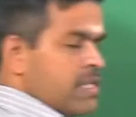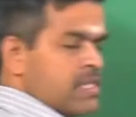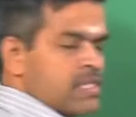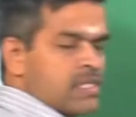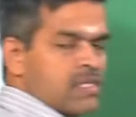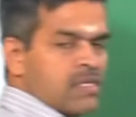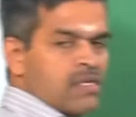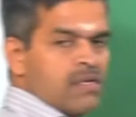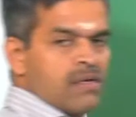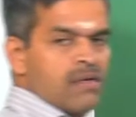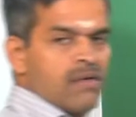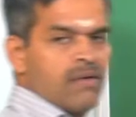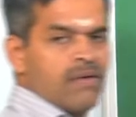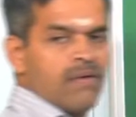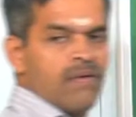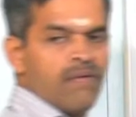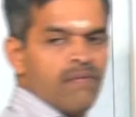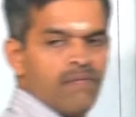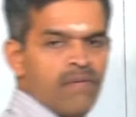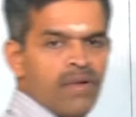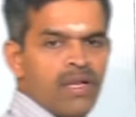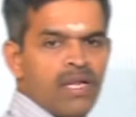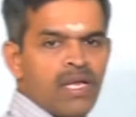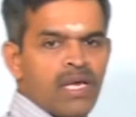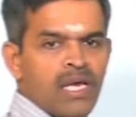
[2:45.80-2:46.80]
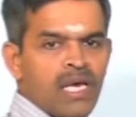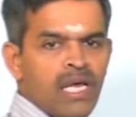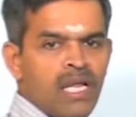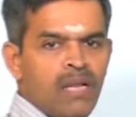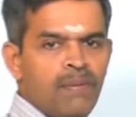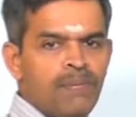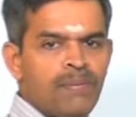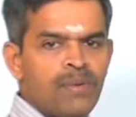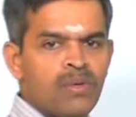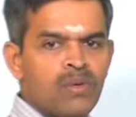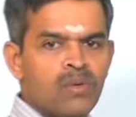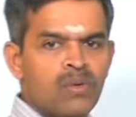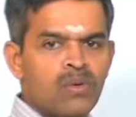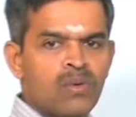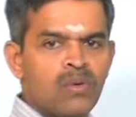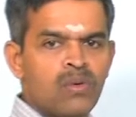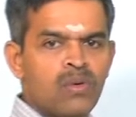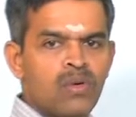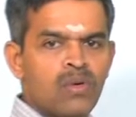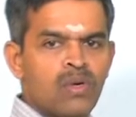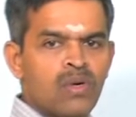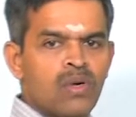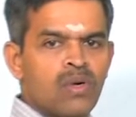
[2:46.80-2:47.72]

risk will help you